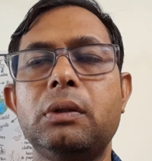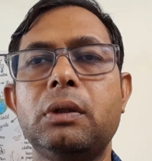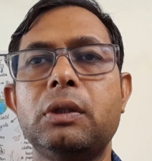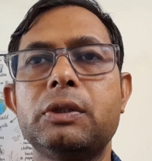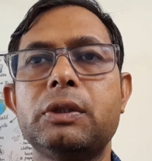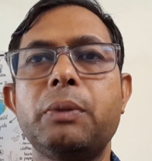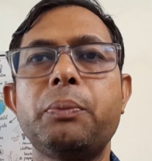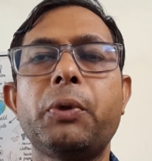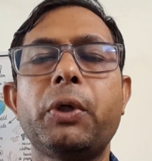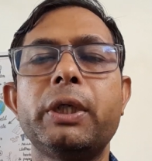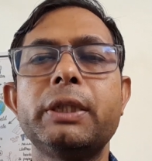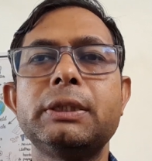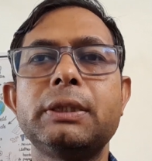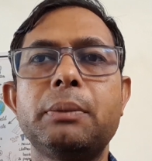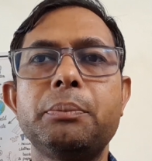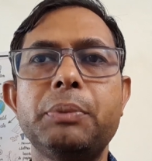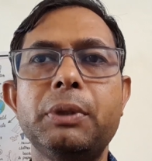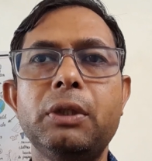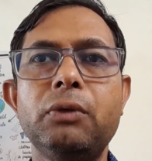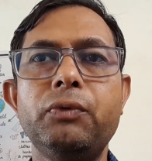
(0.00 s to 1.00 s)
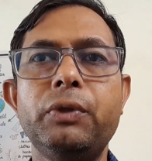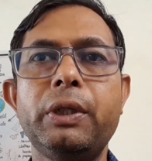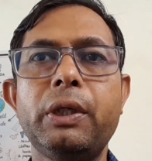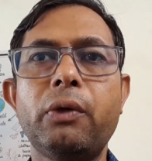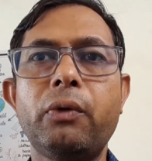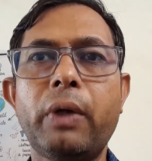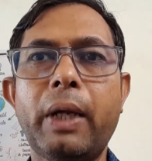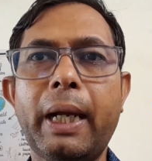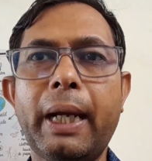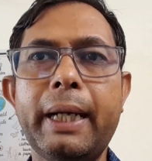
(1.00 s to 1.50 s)
Say for example, we
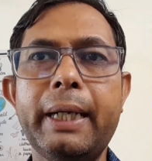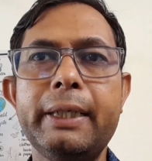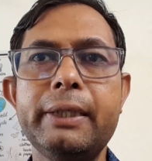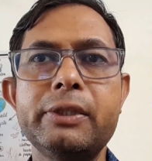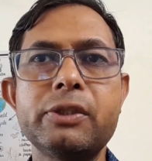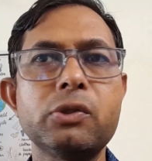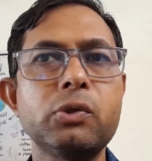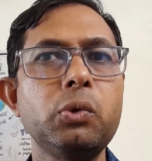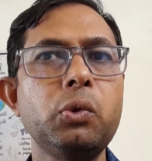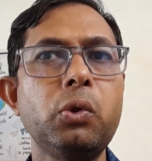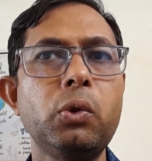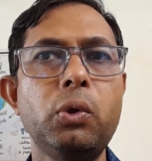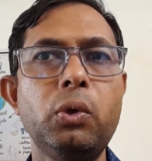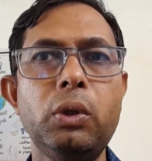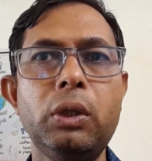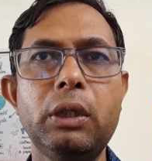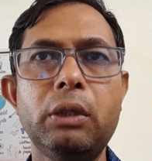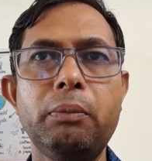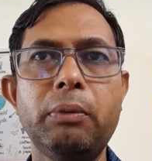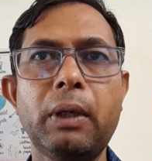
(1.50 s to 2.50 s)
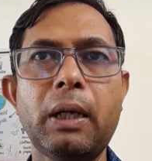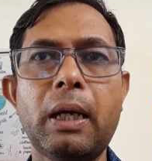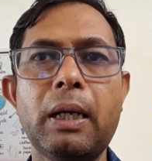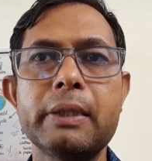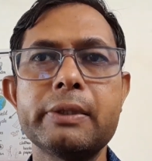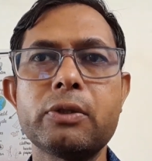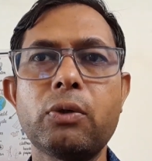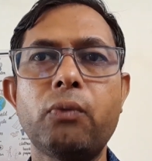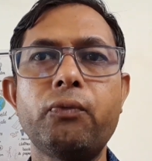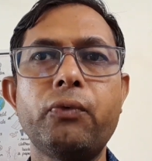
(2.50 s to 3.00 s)
have hands to hold the
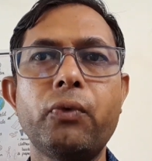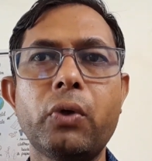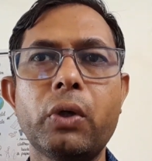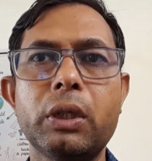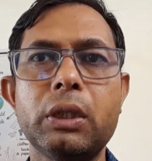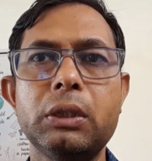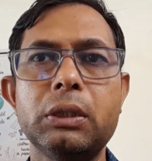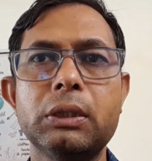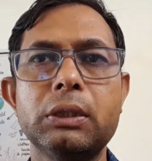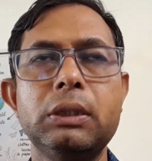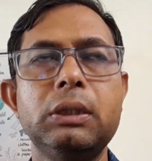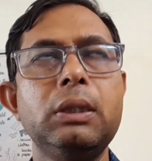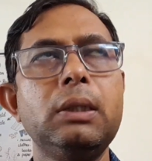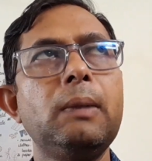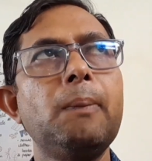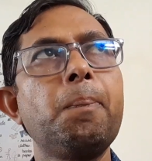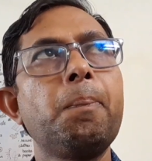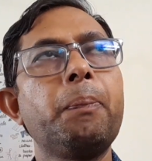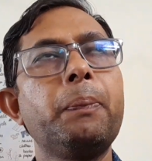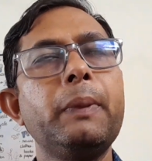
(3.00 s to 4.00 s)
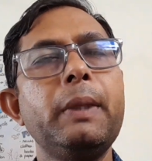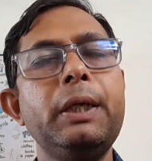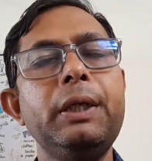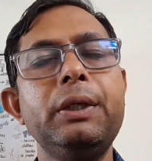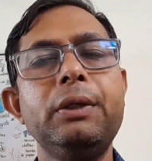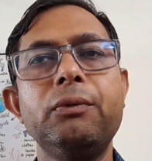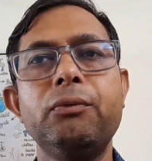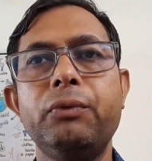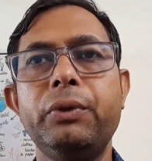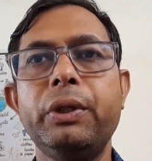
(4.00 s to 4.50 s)
glass of water,
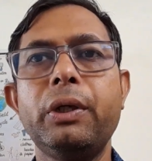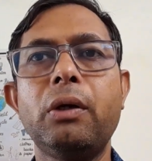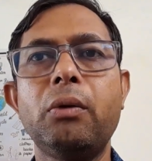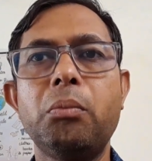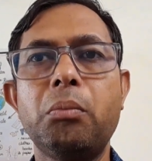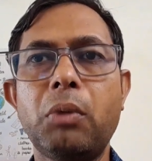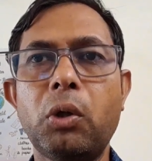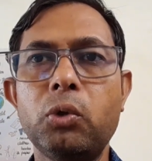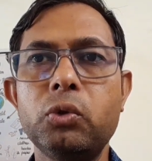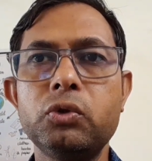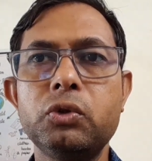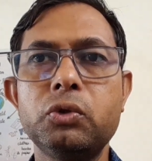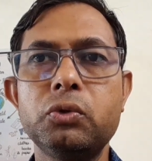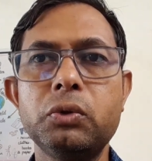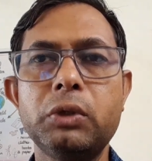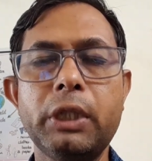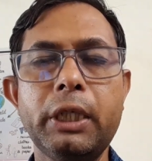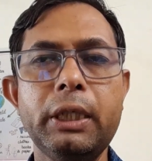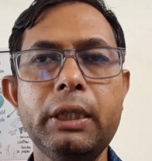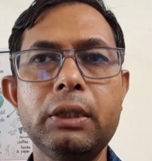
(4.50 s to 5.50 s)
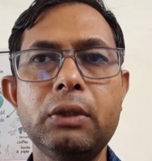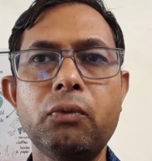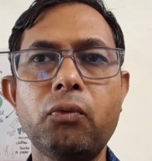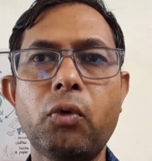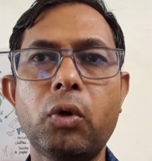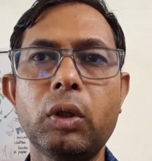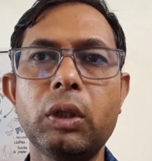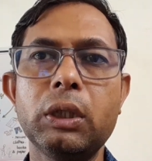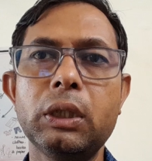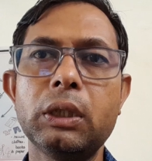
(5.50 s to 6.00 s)
then we have mouth to drink the
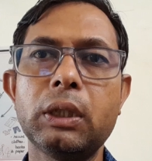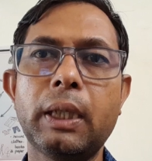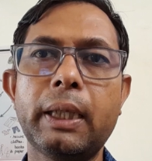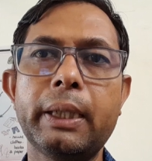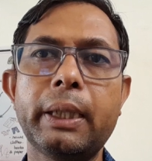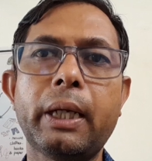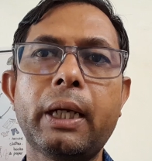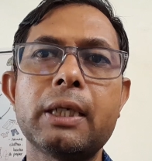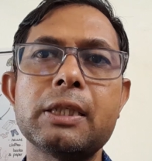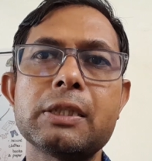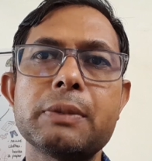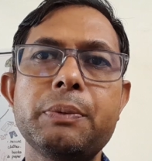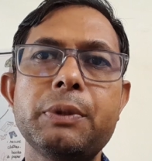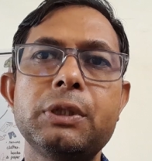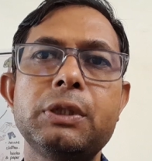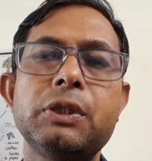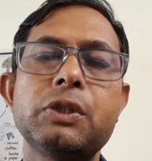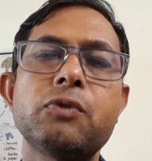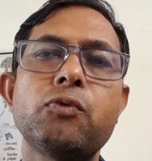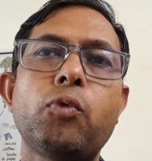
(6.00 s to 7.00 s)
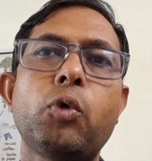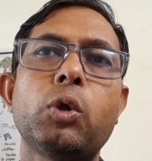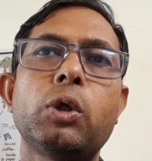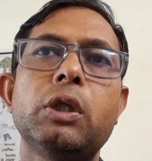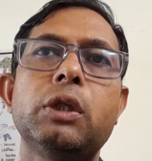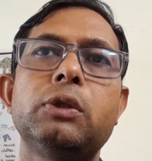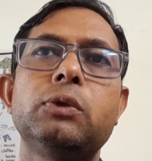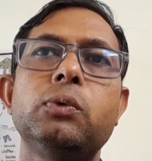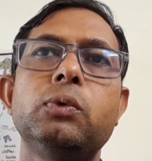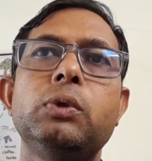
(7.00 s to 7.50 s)
water and transfer this
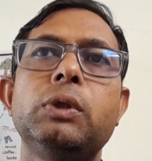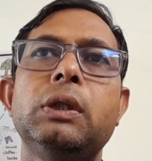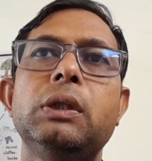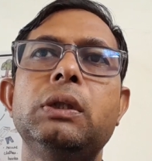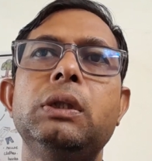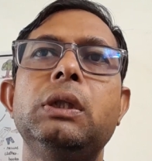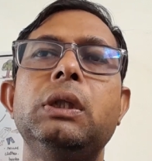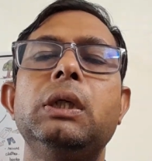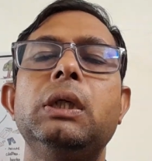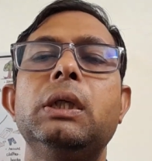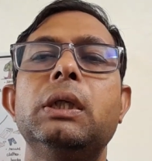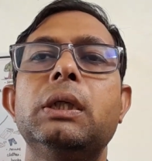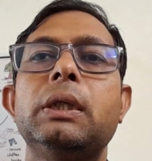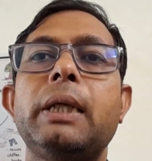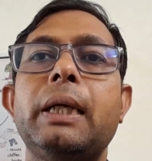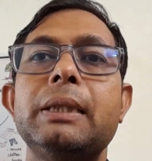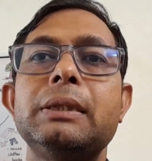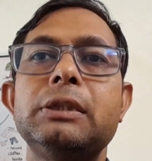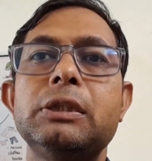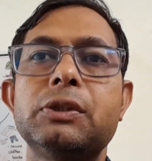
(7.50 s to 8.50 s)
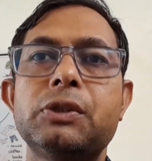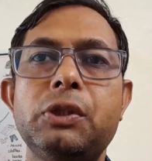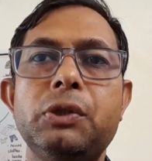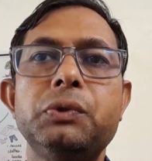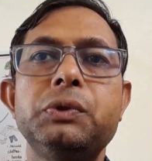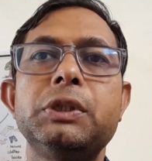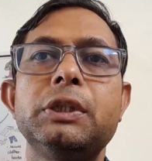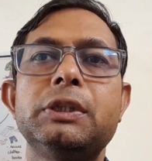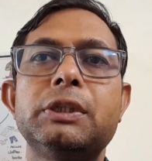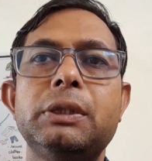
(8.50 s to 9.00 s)
water to the
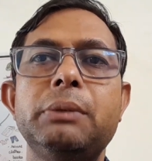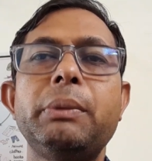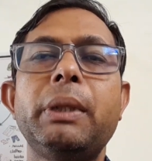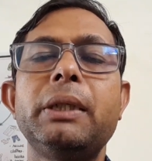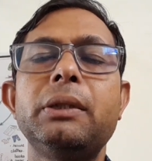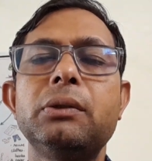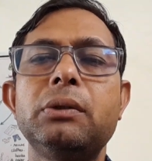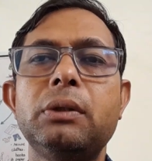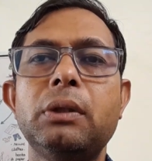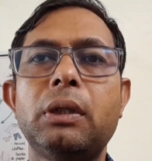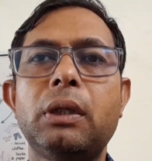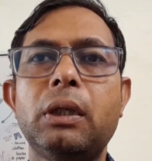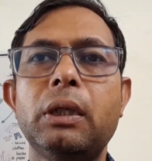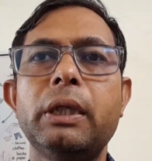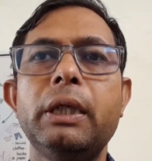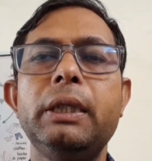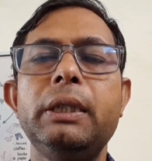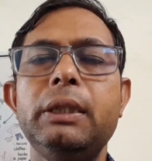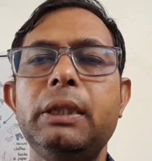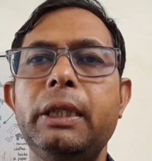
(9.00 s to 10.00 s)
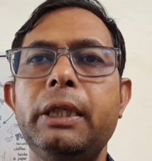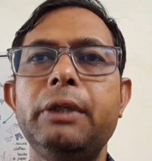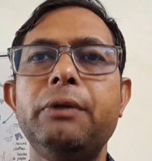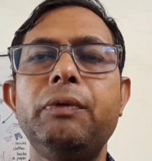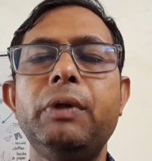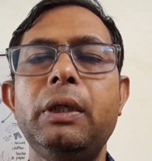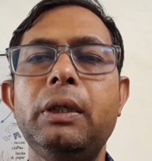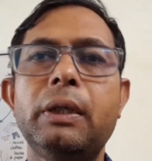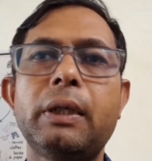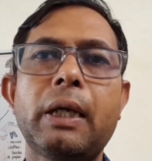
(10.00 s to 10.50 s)
digestive system, and again it
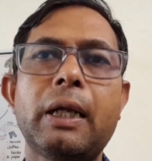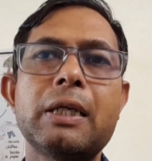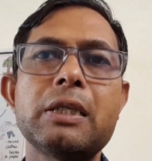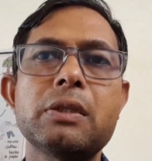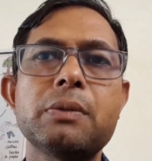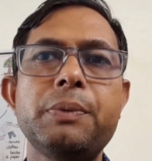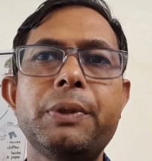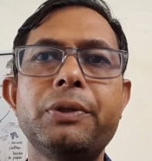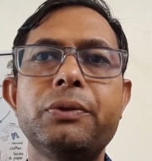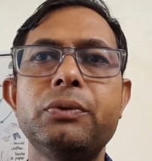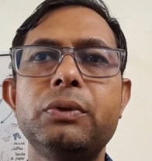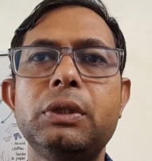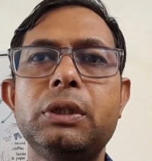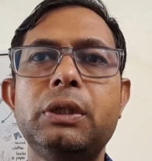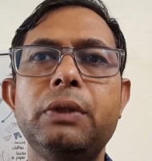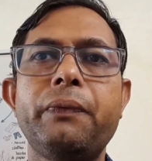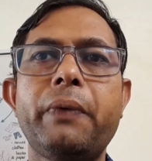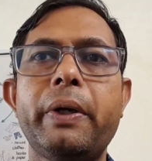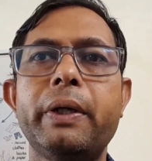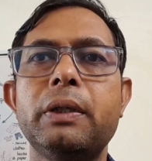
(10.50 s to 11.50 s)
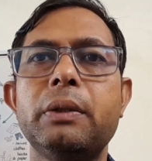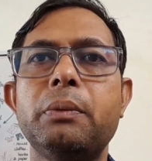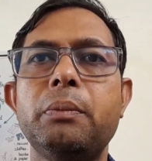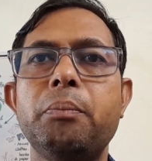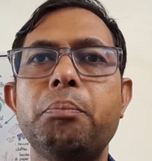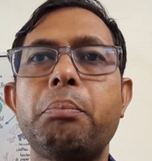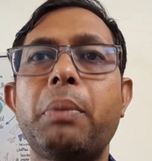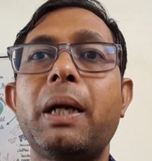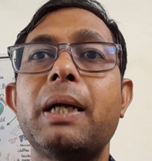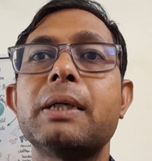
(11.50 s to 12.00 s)
will transfer to the different
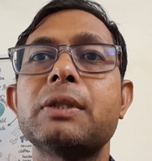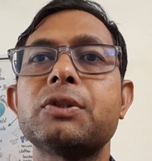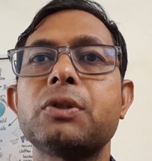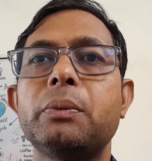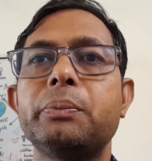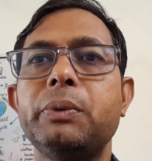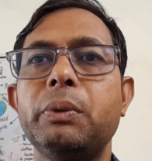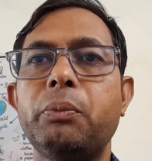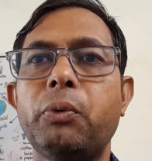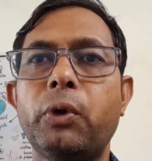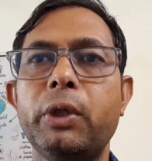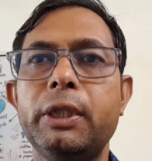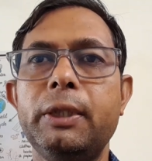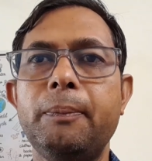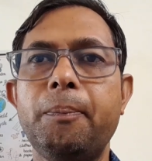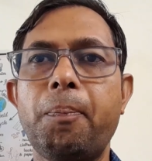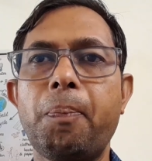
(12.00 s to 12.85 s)
parts of the body.